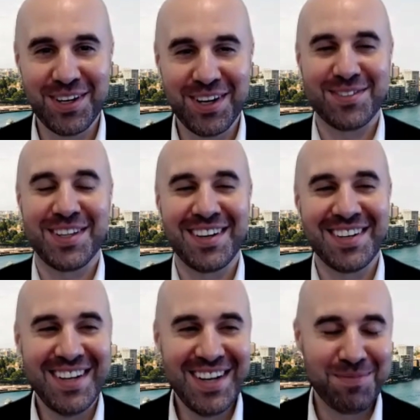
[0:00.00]
I've done
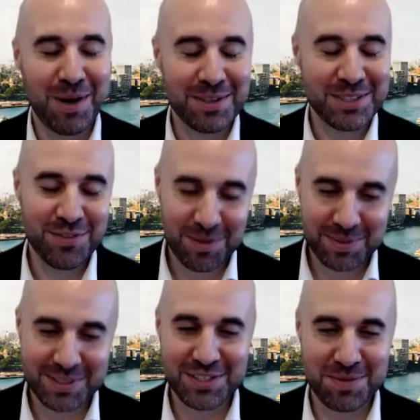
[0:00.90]
by myself. I
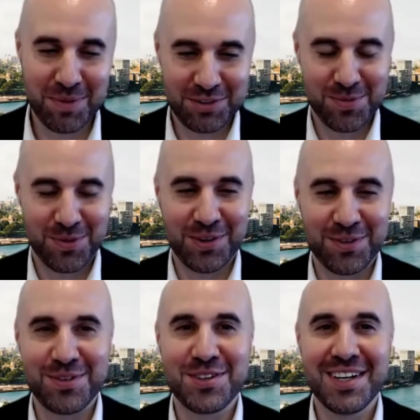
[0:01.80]
potentially might do more in the
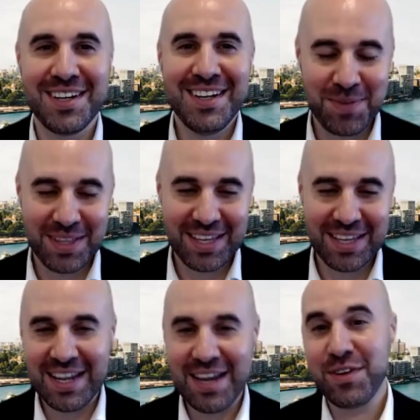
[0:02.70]
future, but
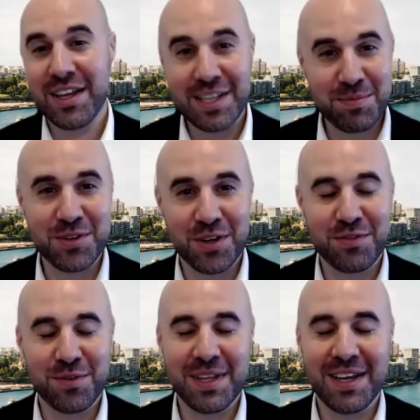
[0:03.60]
then every other episode
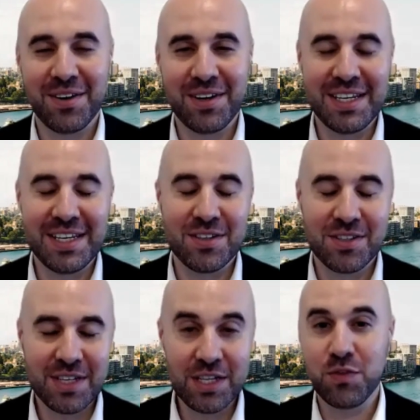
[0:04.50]
from there
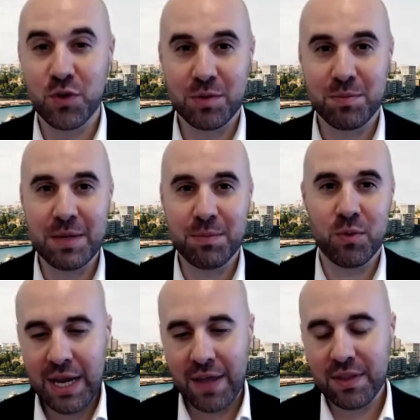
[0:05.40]
is interviewing
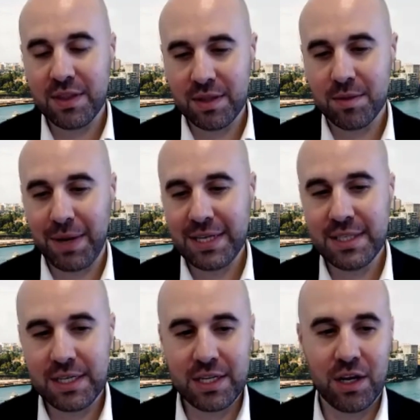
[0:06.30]
people. And
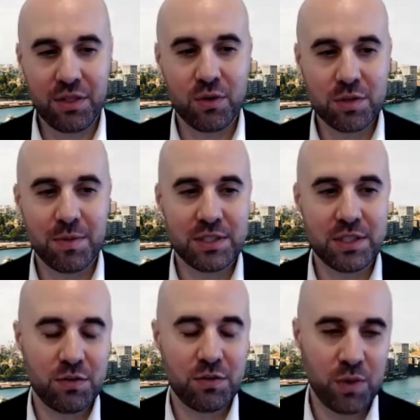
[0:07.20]
basically I thought to
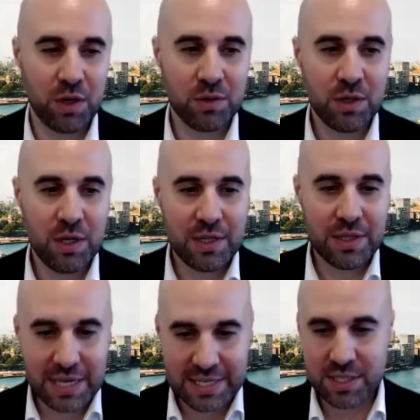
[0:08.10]
myself, well,
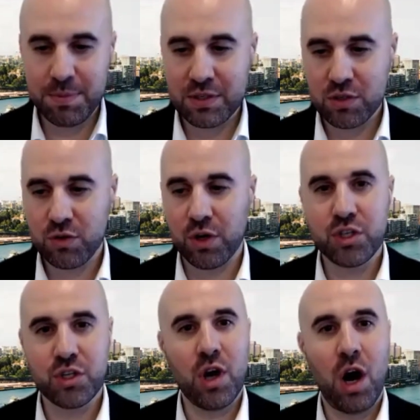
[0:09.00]
it's the Business Growth
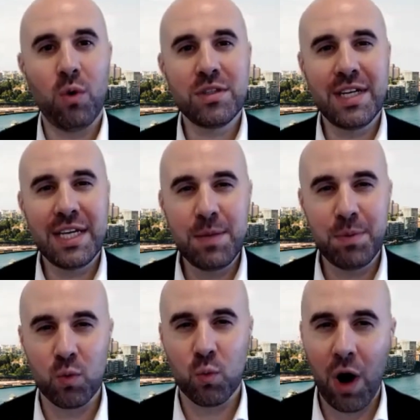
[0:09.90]
Show. I wanted to keep
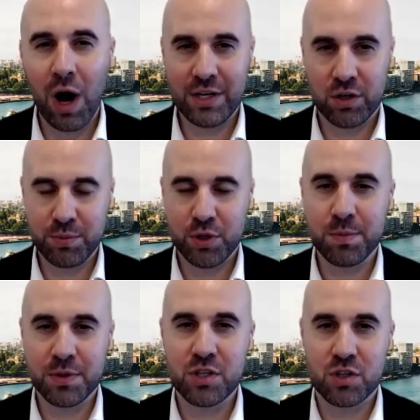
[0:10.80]
it wide on
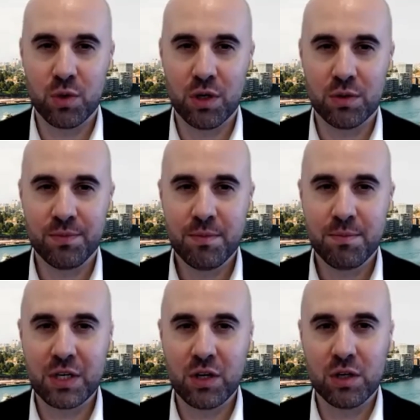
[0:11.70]
purpose as well,
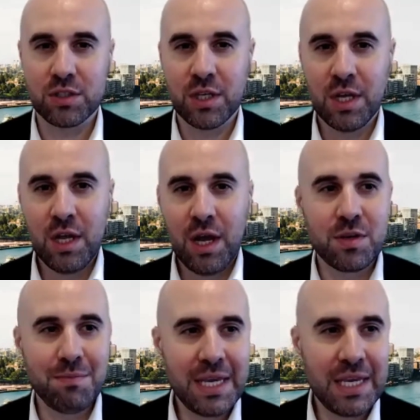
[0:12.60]
because
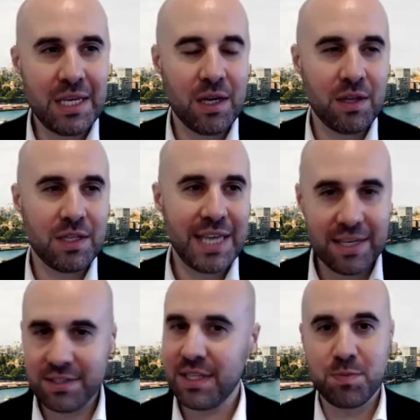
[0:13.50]
to me,
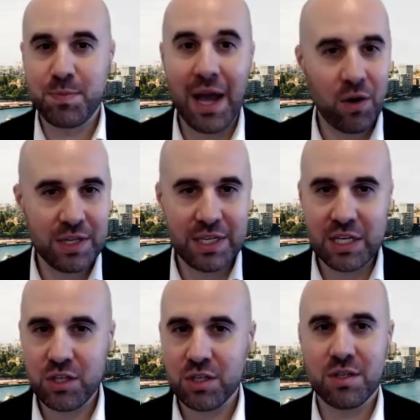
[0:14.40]
yes, there's power in
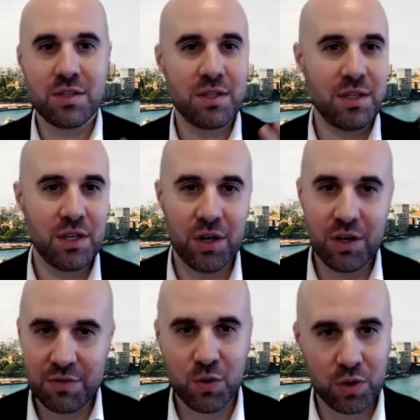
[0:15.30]
niches,
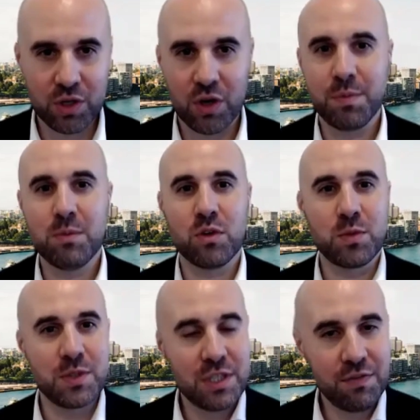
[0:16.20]
if you want to go a bit more
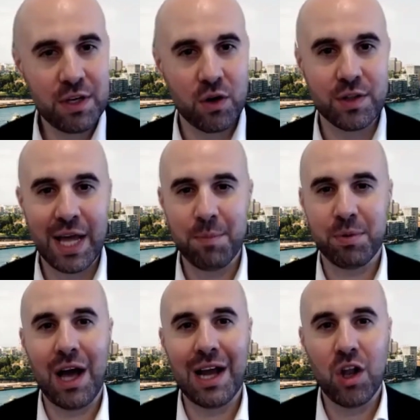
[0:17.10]
specific on that,
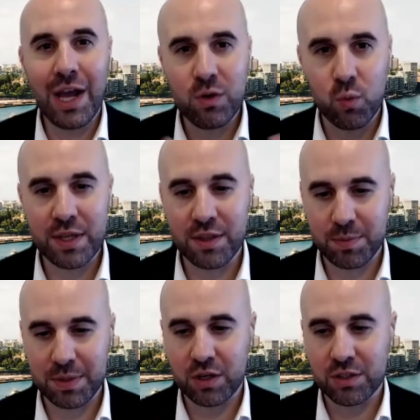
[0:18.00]
but I like width
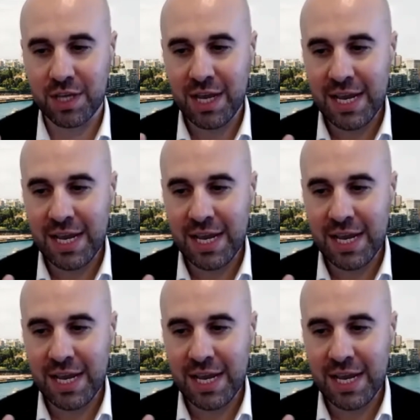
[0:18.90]
because